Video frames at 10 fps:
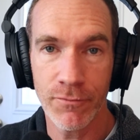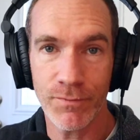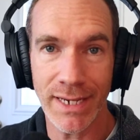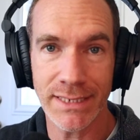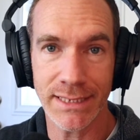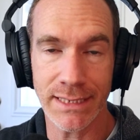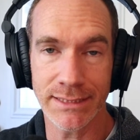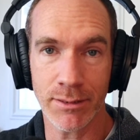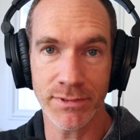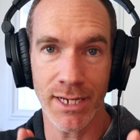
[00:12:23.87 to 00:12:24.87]
phasing and
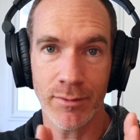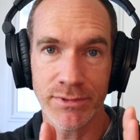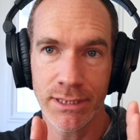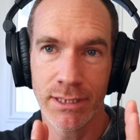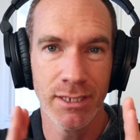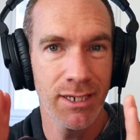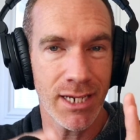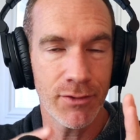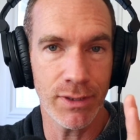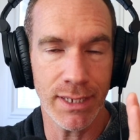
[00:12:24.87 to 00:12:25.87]
sometimes
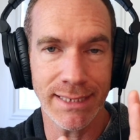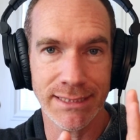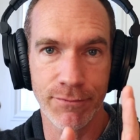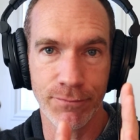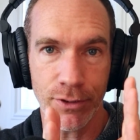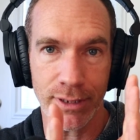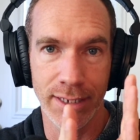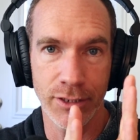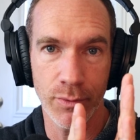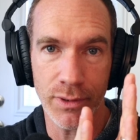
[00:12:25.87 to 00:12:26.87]
kind of a lazy foot,
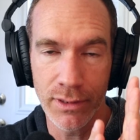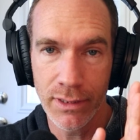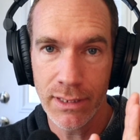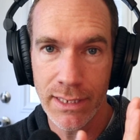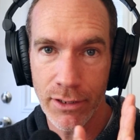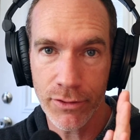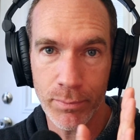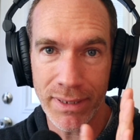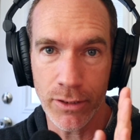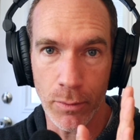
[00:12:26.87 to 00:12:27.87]
and you would hear the
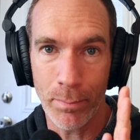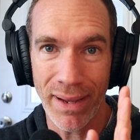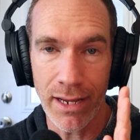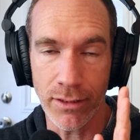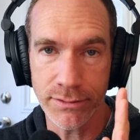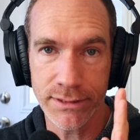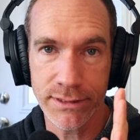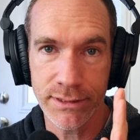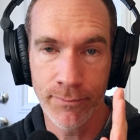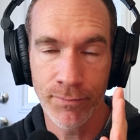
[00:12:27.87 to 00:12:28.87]
beater
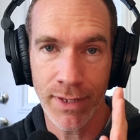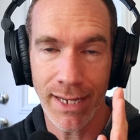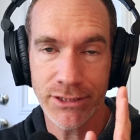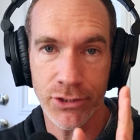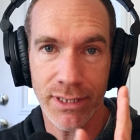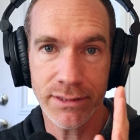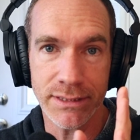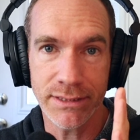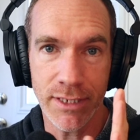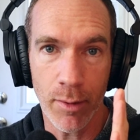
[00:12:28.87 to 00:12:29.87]
bounce, and so you get
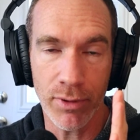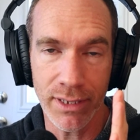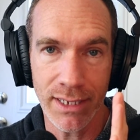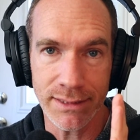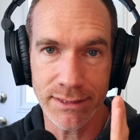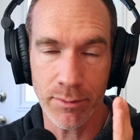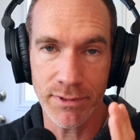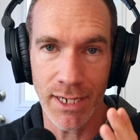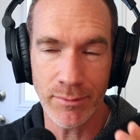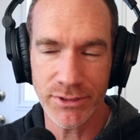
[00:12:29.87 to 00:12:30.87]
this double hit
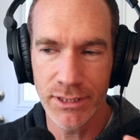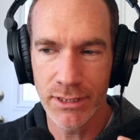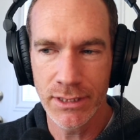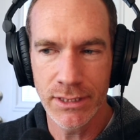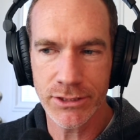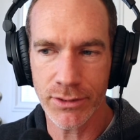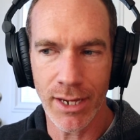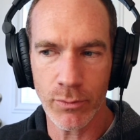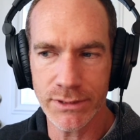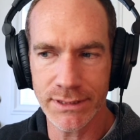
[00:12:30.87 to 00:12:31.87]
sometimes. So
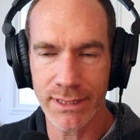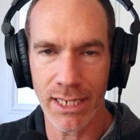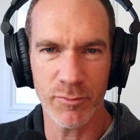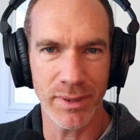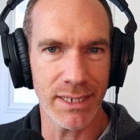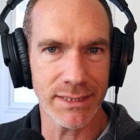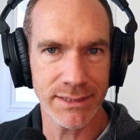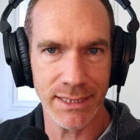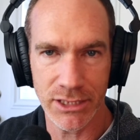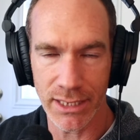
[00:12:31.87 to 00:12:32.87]
that was kind of being
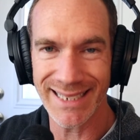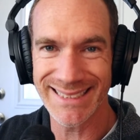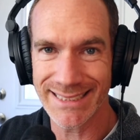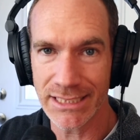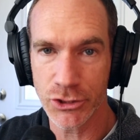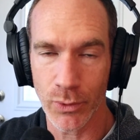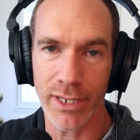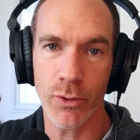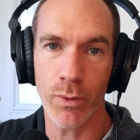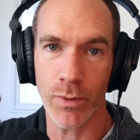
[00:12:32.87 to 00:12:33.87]

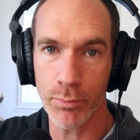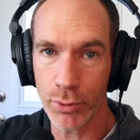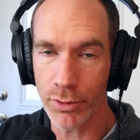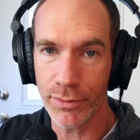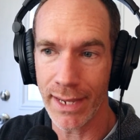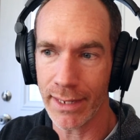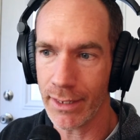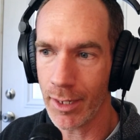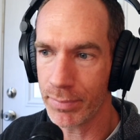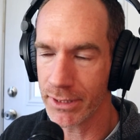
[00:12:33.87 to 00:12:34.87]
accentuated when we pulled that
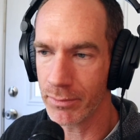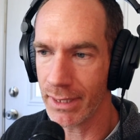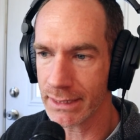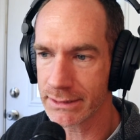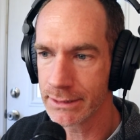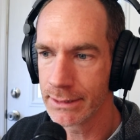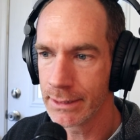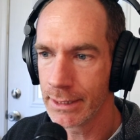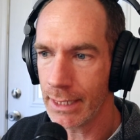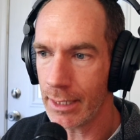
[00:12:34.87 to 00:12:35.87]
up in the mix.
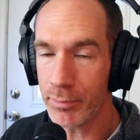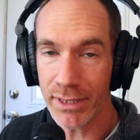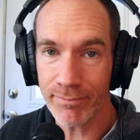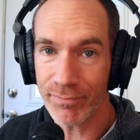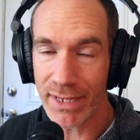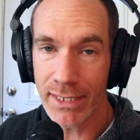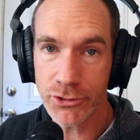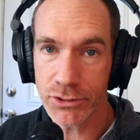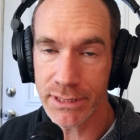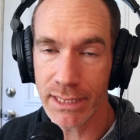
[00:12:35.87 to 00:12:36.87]
But
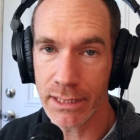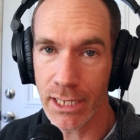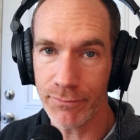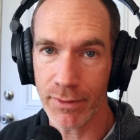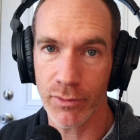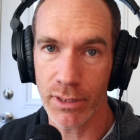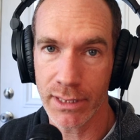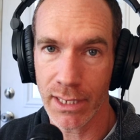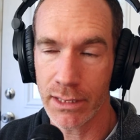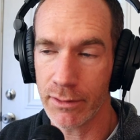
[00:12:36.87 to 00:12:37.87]
interesting enough, I really
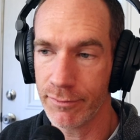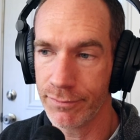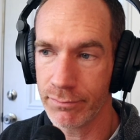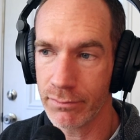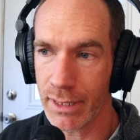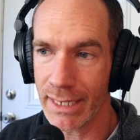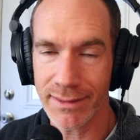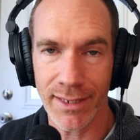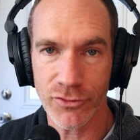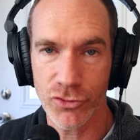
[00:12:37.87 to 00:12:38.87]
kind of like
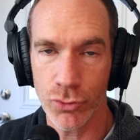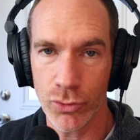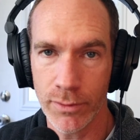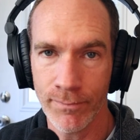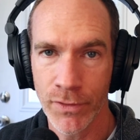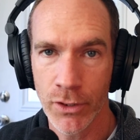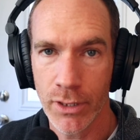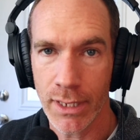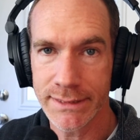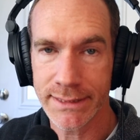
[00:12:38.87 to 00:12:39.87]
that tool.
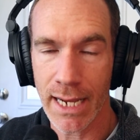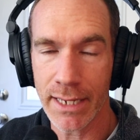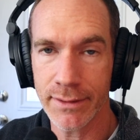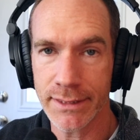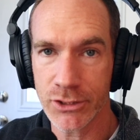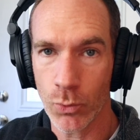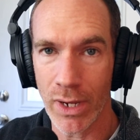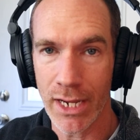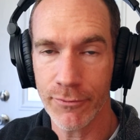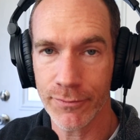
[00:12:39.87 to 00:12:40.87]
It's gotten us
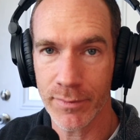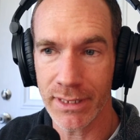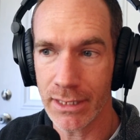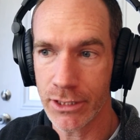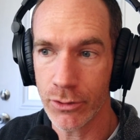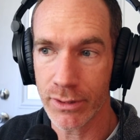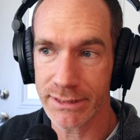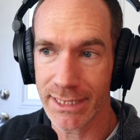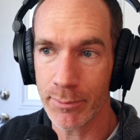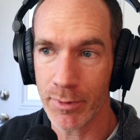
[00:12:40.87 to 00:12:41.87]
away from the EQ,
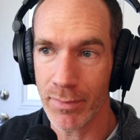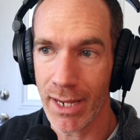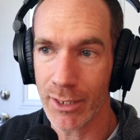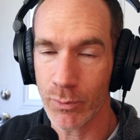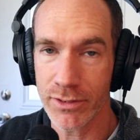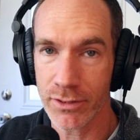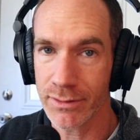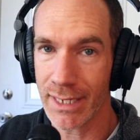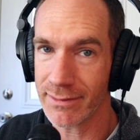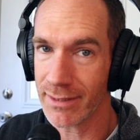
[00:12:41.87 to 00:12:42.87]
because keep in mind, we
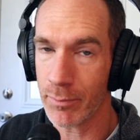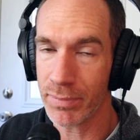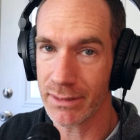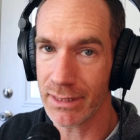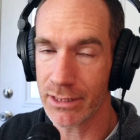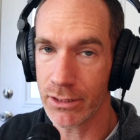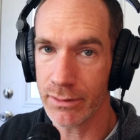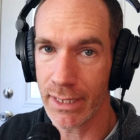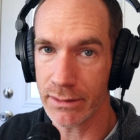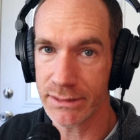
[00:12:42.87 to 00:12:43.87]
turned that top end EQ
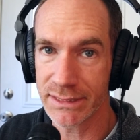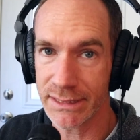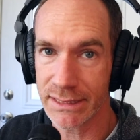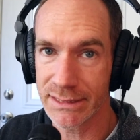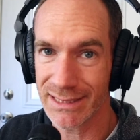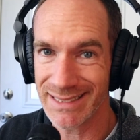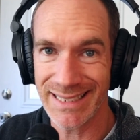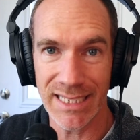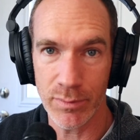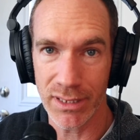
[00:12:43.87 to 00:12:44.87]
down 6
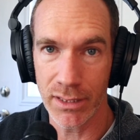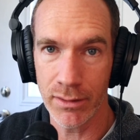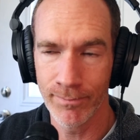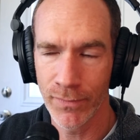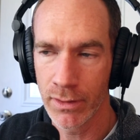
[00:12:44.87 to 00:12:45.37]
dB